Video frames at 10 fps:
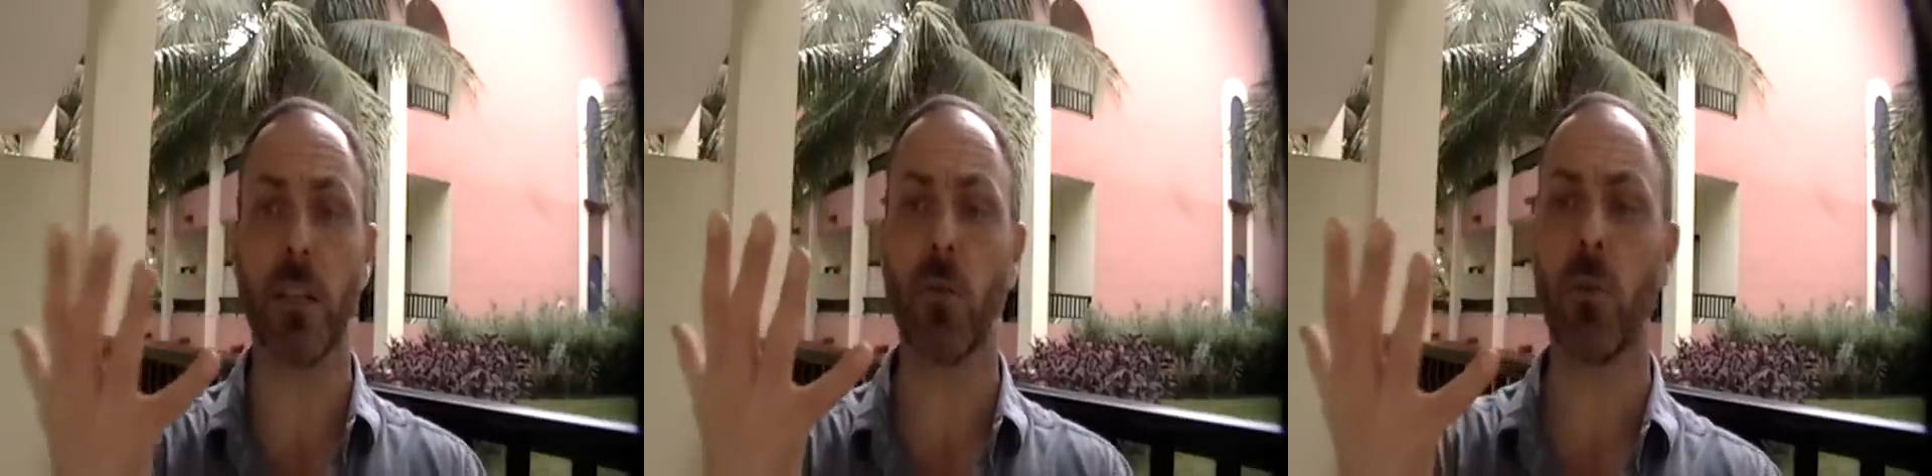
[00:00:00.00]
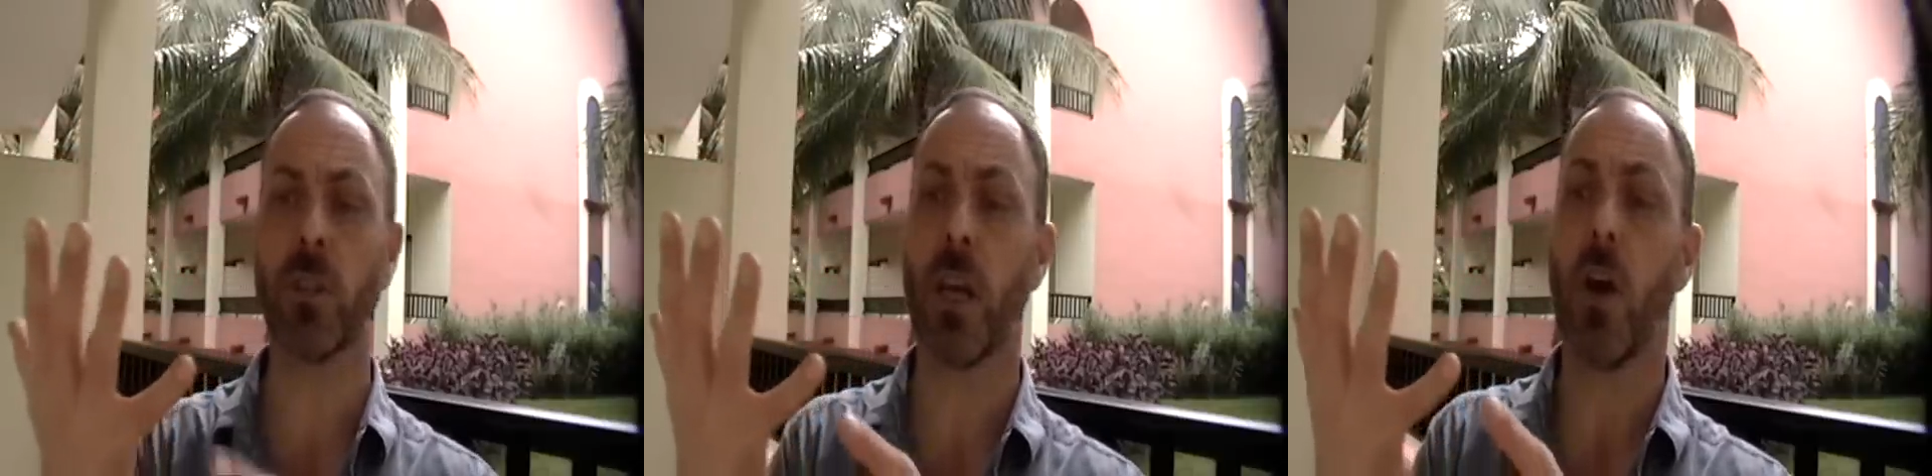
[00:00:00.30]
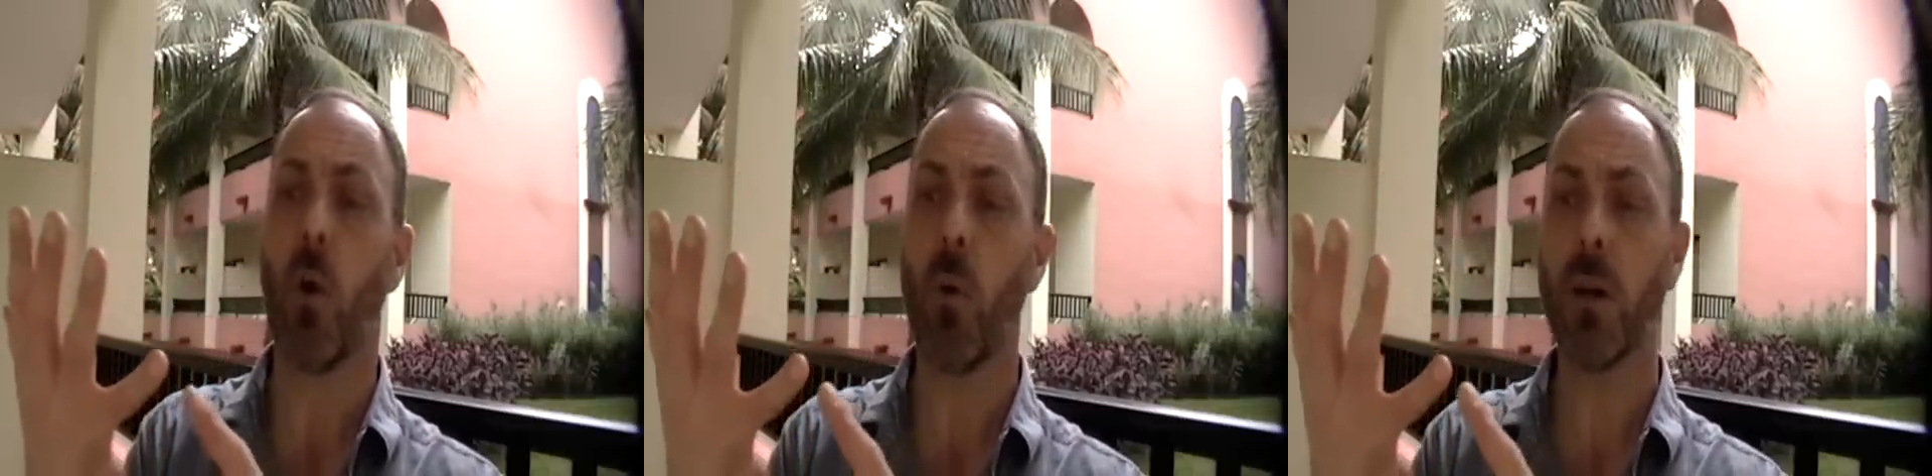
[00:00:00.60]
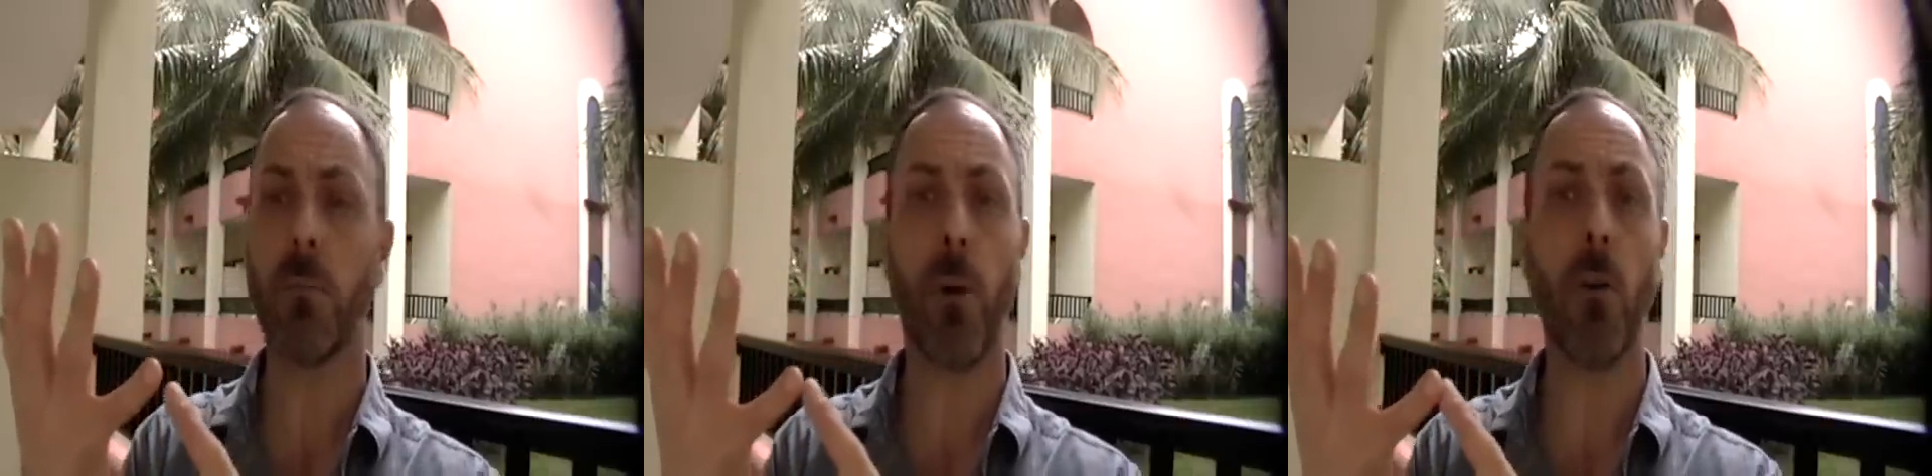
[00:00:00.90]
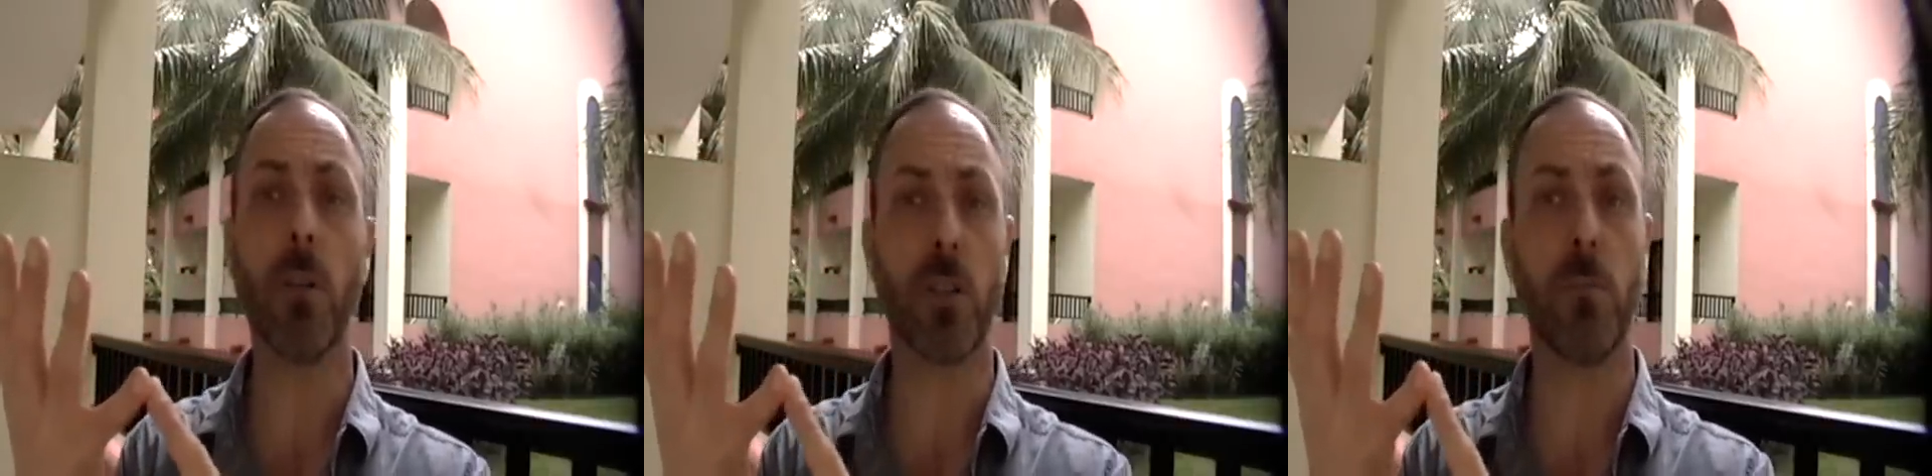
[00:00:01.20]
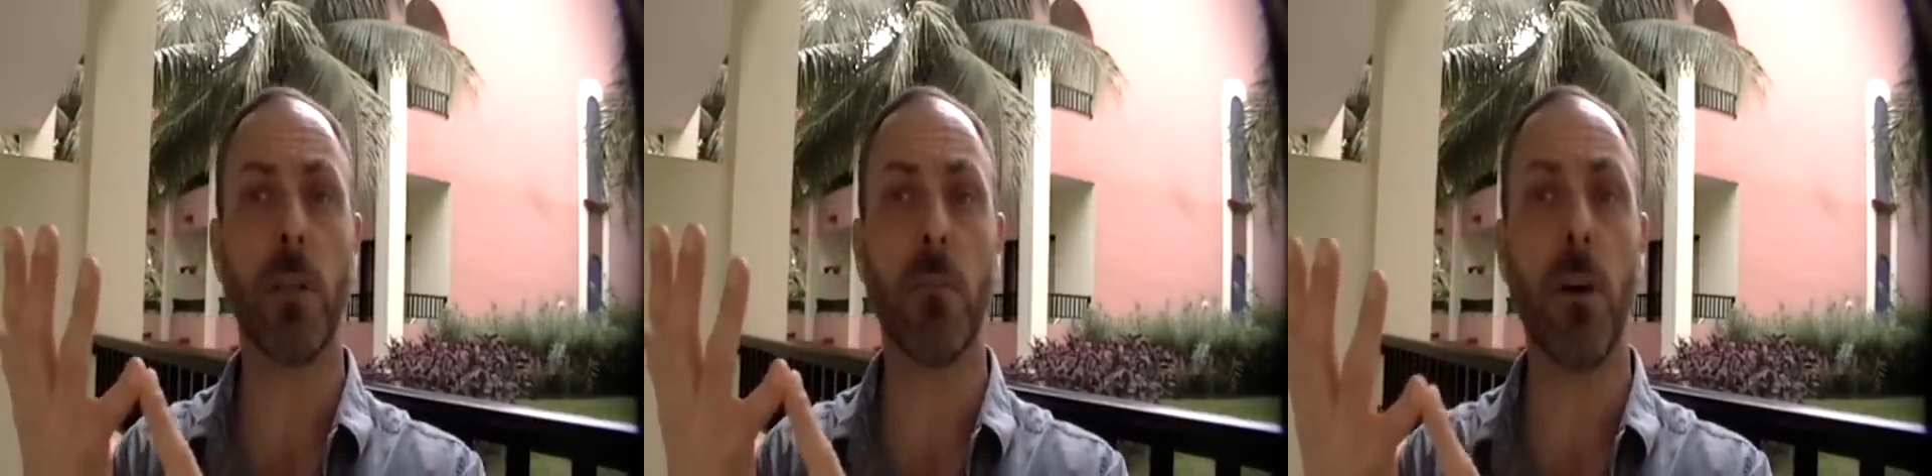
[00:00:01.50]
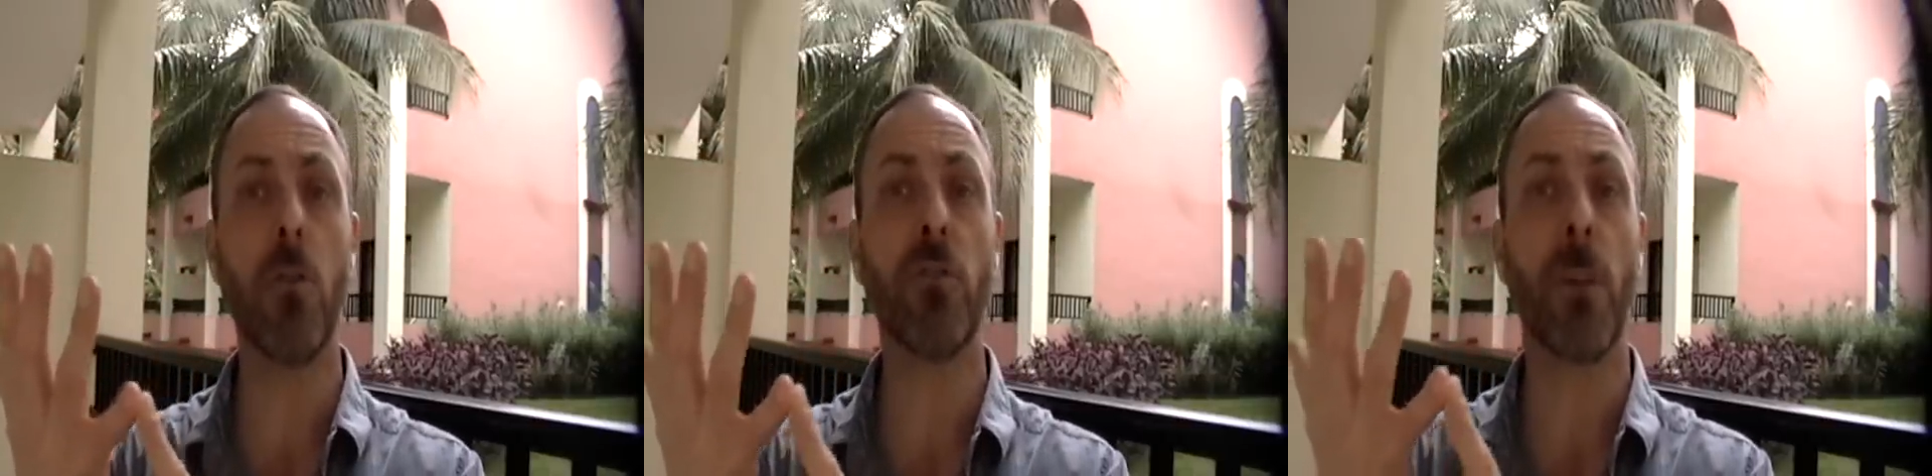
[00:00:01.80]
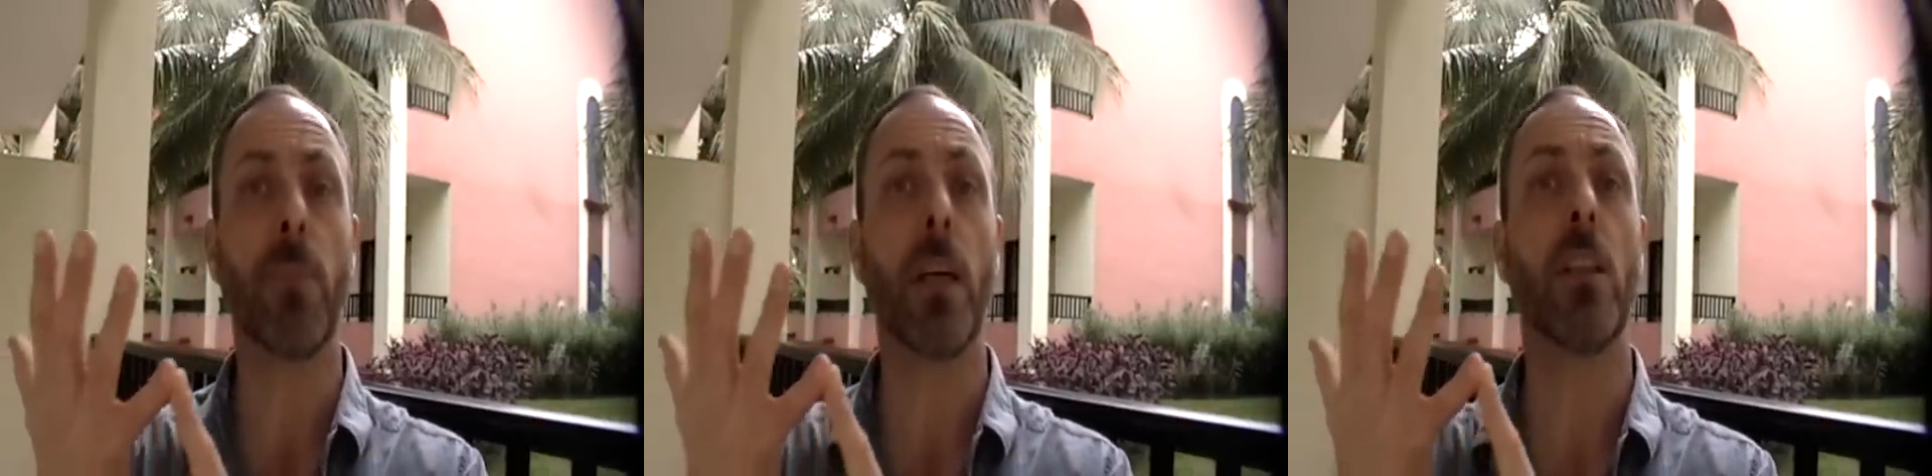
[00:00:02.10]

In other words, what component should be the most